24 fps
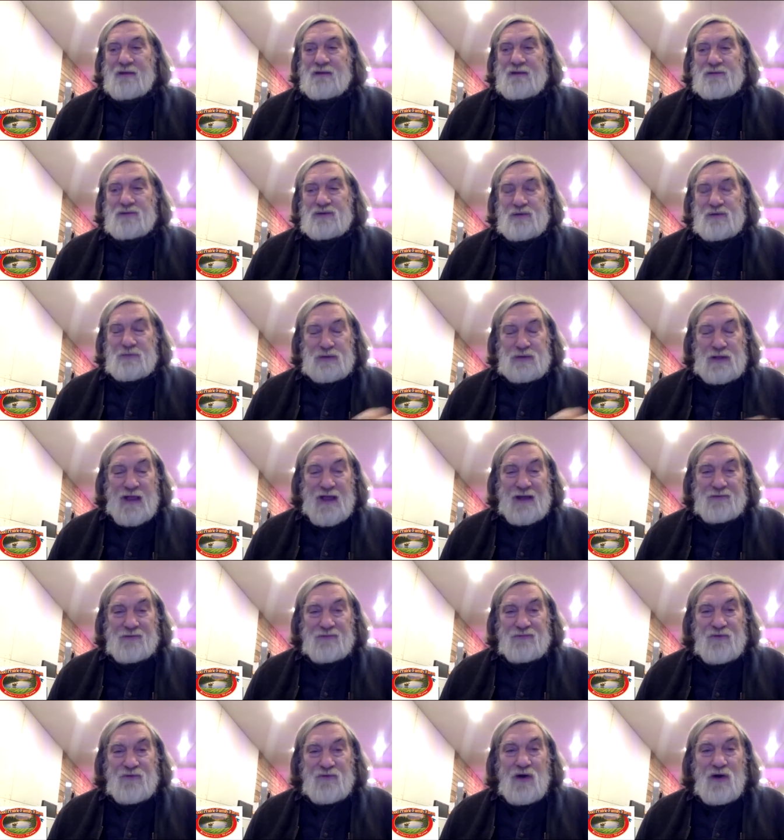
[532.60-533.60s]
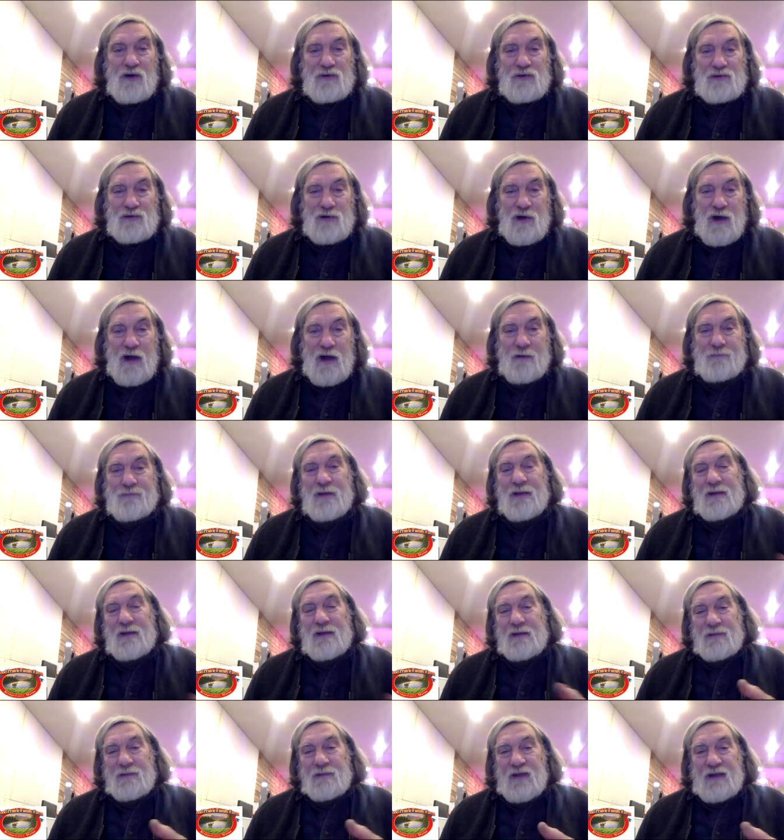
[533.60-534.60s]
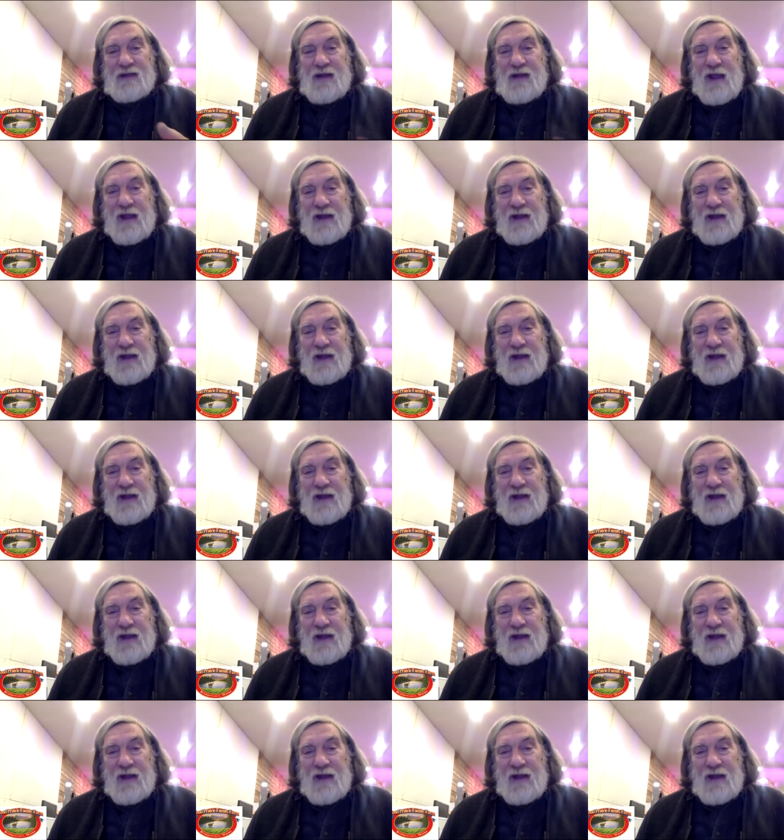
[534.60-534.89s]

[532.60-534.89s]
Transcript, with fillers: and then to plant a fall crop,